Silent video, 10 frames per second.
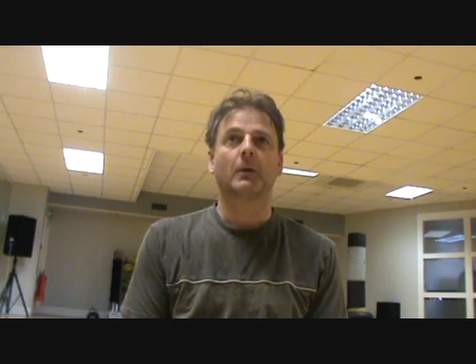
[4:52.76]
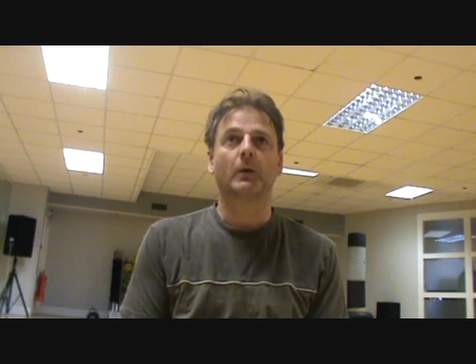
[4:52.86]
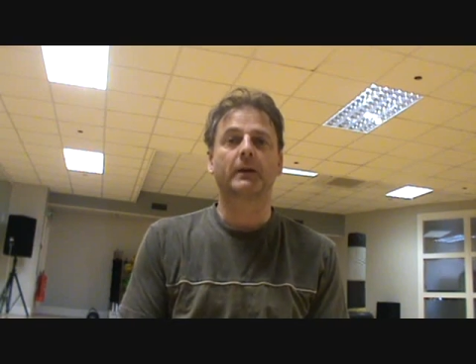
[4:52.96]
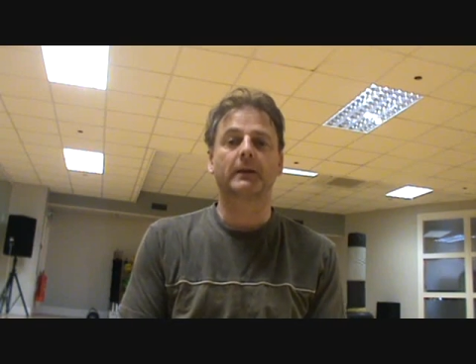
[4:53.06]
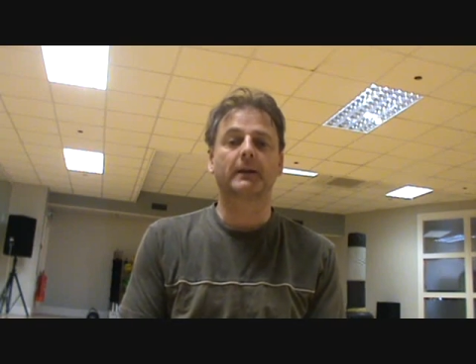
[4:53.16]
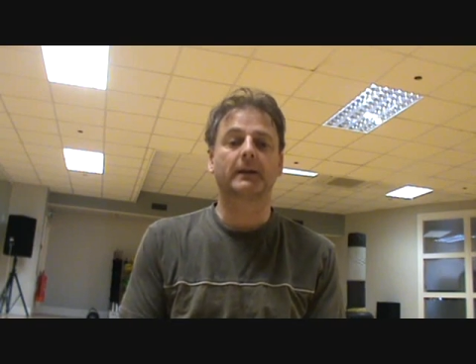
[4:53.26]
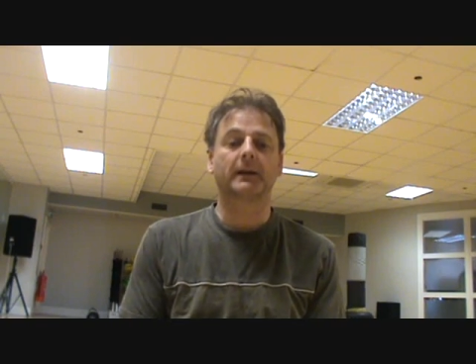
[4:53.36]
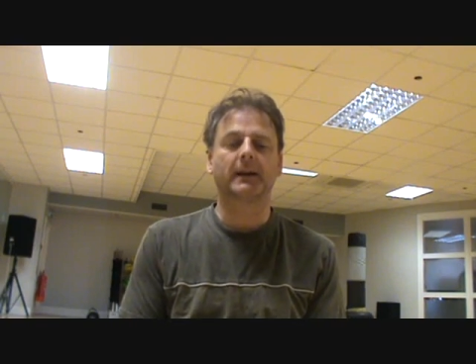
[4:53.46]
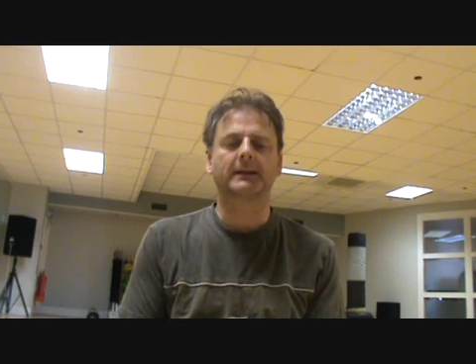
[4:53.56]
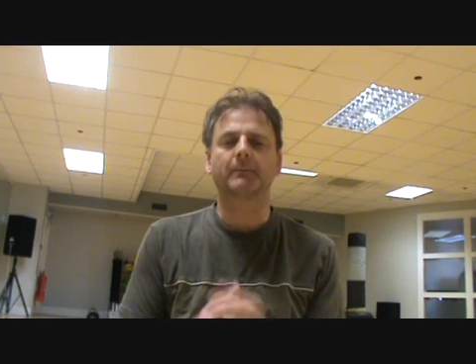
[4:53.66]

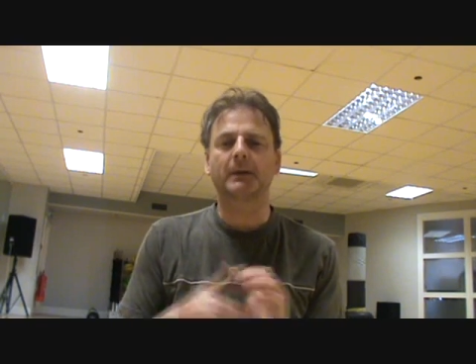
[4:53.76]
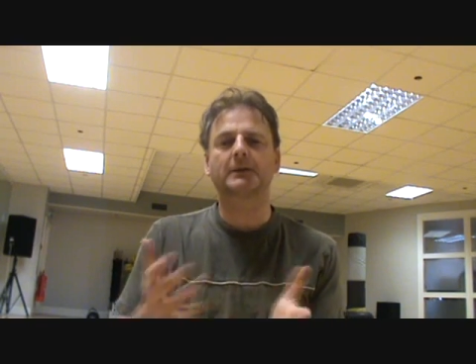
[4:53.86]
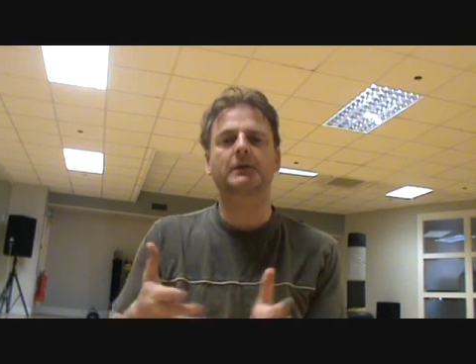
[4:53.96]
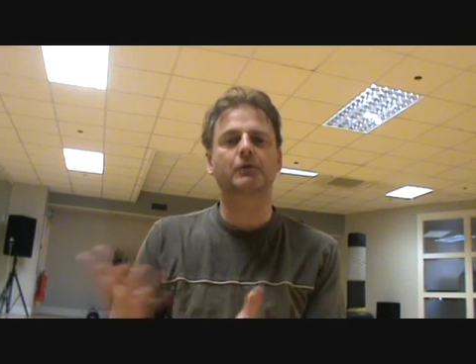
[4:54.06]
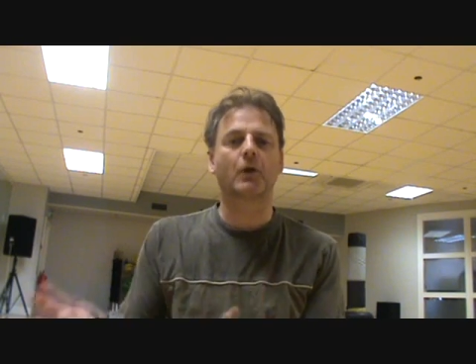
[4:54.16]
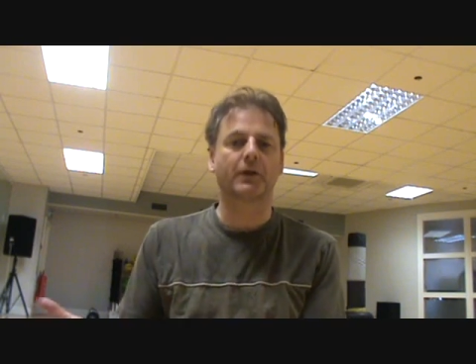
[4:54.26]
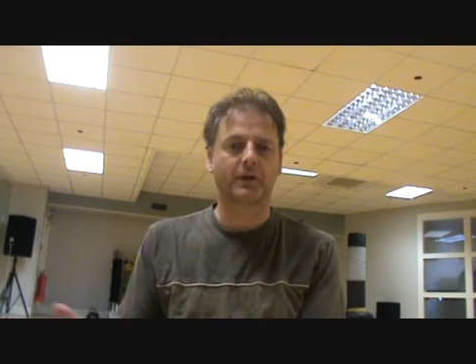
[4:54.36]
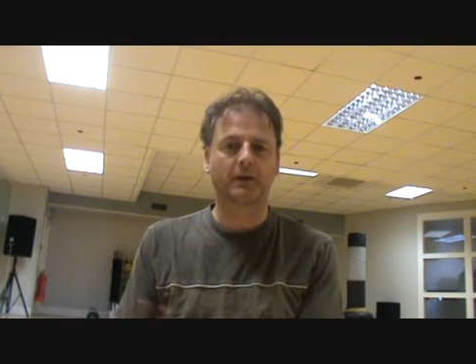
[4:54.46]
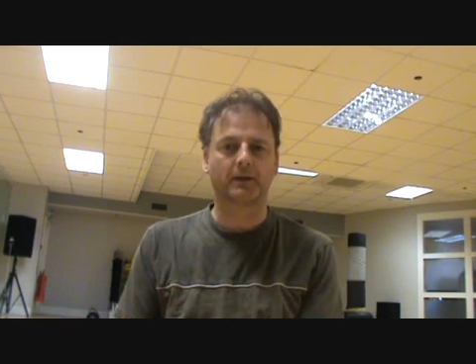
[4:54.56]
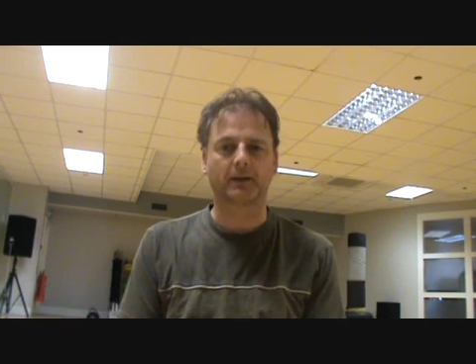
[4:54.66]
It's a bit
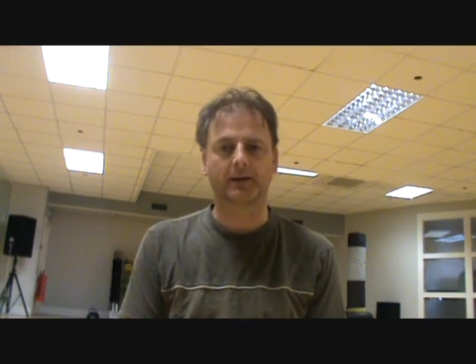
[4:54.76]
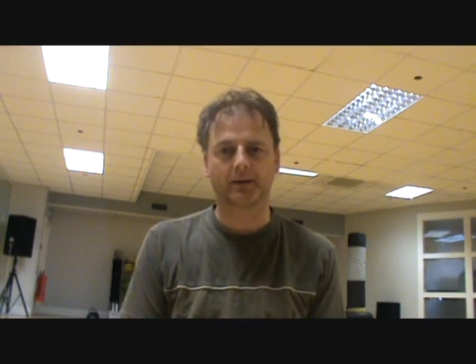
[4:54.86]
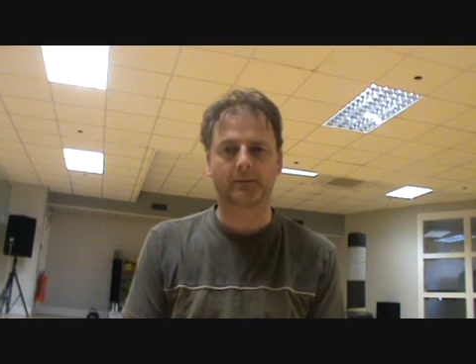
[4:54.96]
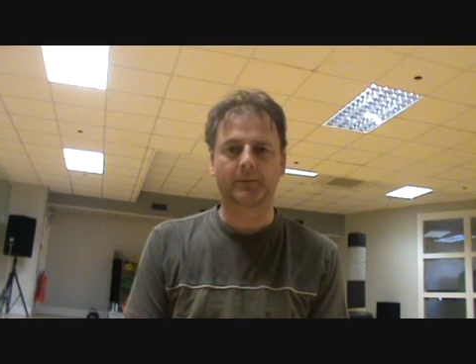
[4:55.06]
Scroff-like.